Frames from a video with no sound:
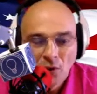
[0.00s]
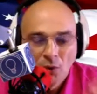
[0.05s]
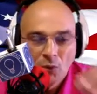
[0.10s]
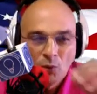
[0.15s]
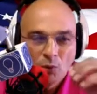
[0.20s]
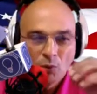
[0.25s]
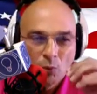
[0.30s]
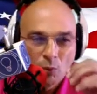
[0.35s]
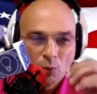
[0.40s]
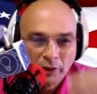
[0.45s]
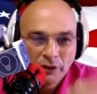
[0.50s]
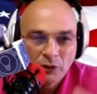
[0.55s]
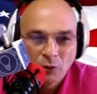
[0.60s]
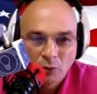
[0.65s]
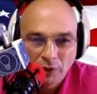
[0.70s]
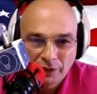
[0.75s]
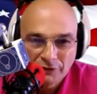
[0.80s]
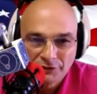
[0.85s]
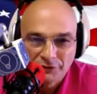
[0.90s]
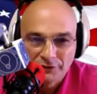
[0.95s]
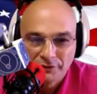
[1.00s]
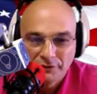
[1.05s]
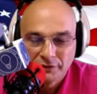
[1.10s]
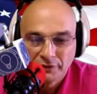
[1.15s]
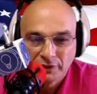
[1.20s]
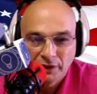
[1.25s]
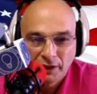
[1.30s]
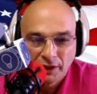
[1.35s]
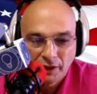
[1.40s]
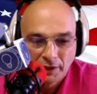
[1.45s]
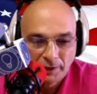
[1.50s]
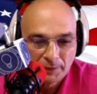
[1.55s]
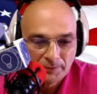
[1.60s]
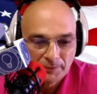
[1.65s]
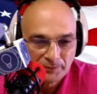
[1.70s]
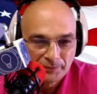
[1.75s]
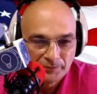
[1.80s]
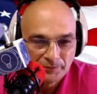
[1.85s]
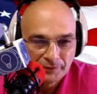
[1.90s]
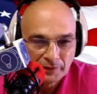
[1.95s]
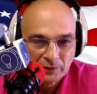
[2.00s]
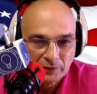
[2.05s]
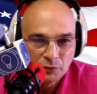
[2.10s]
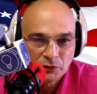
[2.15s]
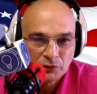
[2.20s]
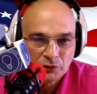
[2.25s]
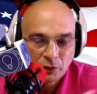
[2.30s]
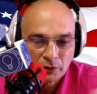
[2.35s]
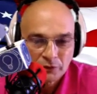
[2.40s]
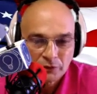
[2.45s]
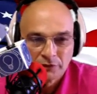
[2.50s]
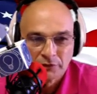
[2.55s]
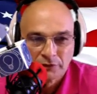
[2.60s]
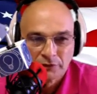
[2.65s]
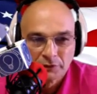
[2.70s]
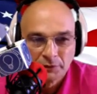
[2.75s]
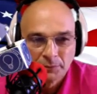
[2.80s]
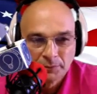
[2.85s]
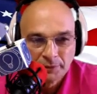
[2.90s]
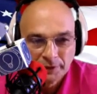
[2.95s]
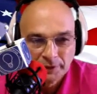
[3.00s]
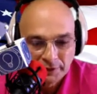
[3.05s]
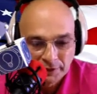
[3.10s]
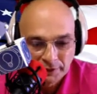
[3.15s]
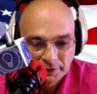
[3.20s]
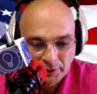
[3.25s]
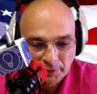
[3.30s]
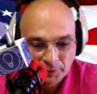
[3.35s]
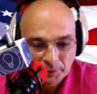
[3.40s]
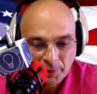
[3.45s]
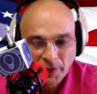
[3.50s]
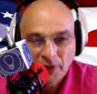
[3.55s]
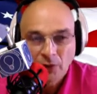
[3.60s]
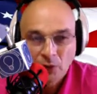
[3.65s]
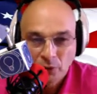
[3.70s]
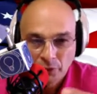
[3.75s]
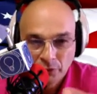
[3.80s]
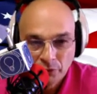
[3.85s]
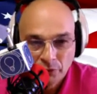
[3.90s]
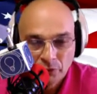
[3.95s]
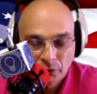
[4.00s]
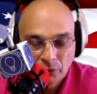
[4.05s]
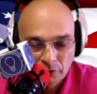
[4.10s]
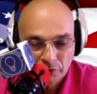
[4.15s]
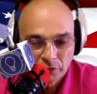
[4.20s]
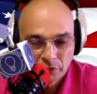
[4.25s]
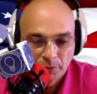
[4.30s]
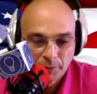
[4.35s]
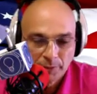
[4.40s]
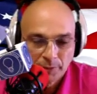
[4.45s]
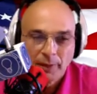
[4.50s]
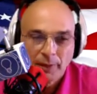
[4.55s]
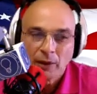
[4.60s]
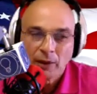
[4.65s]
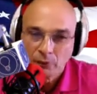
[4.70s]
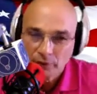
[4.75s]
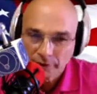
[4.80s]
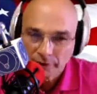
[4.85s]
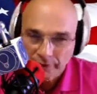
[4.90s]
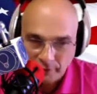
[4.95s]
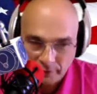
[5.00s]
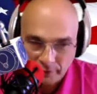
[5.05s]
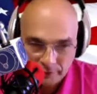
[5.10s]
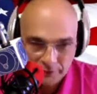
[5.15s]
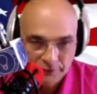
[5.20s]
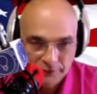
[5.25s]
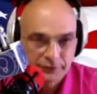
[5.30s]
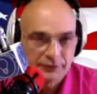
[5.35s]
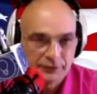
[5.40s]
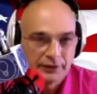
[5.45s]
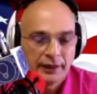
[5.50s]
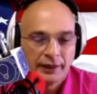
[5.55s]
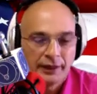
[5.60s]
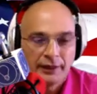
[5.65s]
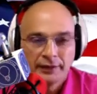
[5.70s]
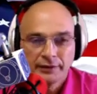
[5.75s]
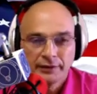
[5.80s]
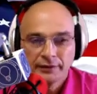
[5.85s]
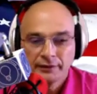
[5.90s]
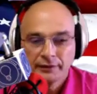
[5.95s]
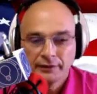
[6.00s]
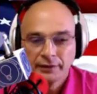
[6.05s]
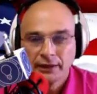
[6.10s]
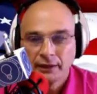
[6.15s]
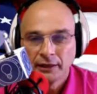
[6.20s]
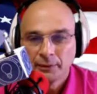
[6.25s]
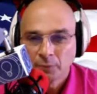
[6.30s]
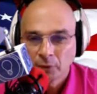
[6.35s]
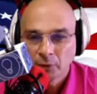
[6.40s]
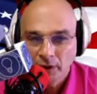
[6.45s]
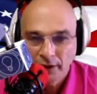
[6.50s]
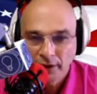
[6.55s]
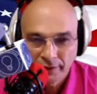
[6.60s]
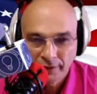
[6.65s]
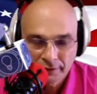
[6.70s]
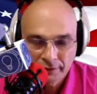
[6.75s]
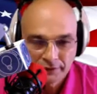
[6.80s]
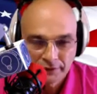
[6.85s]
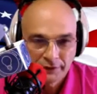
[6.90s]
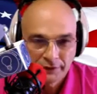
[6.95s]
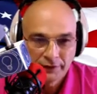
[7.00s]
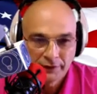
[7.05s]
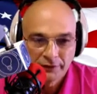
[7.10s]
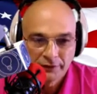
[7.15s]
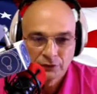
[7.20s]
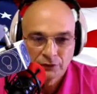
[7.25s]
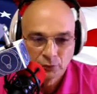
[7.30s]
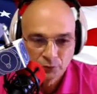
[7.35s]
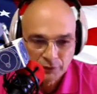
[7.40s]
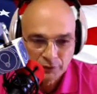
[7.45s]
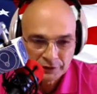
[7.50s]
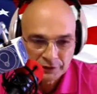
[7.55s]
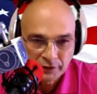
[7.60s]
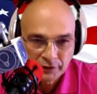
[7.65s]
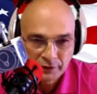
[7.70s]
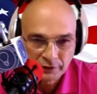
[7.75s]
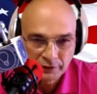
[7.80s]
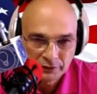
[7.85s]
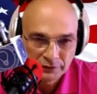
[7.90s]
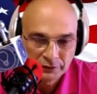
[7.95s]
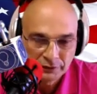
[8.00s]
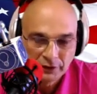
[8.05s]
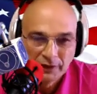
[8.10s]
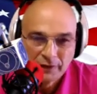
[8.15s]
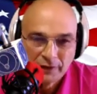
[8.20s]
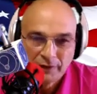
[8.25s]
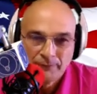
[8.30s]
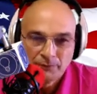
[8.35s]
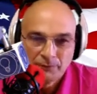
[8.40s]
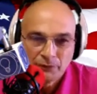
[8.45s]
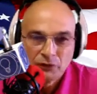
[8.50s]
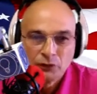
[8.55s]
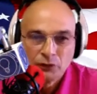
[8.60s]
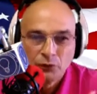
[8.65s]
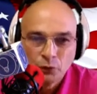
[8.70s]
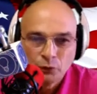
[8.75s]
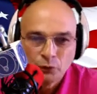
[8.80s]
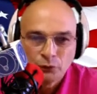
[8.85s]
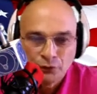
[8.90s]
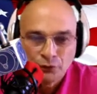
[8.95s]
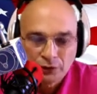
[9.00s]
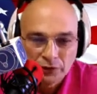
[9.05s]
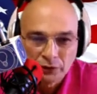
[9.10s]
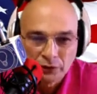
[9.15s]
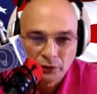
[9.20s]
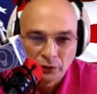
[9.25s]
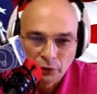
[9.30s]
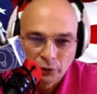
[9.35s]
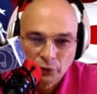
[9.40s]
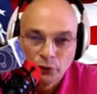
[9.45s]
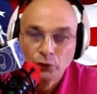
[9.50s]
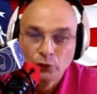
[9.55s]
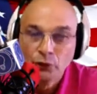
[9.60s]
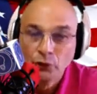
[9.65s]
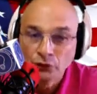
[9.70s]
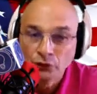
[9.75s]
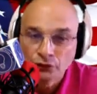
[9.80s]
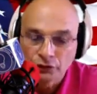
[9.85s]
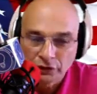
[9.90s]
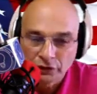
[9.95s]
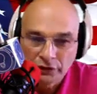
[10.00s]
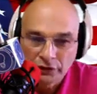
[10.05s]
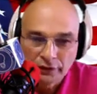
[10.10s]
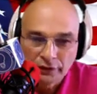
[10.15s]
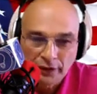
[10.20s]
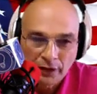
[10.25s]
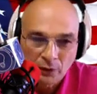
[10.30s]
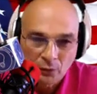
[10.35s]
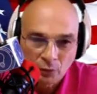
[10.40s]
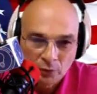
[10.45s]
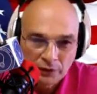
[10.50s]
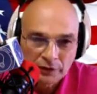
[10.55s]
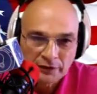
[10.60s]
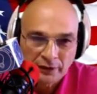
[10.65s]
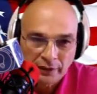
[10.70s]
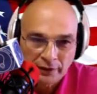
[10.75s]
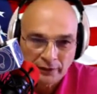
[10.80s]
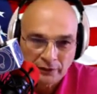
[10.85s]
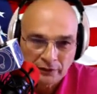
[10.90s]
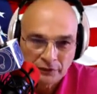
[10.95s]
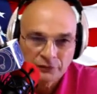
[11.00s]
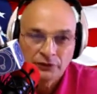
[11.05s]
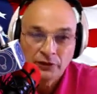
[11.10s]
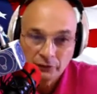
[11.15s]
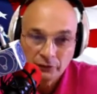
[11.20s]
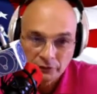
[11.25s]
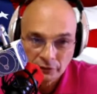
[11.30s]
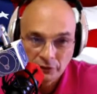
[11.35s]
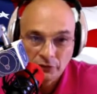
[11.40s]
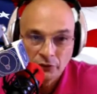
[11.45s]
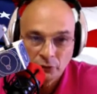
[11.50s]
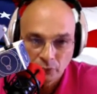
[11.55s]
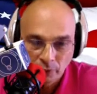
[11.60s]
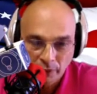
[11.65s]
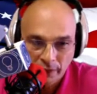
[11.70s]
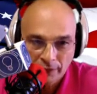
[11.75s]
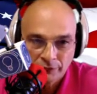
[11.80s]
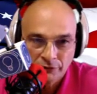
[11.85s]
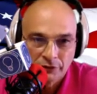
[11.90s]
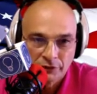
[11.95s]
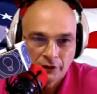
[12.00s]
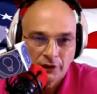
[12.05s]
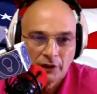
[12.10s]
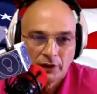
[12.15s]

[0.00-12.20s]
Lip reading: One question, we talked a little bit about, or you talked a little bit about retailers and getting product into retailers. Do you feel, or you see that retailers here in the U.S.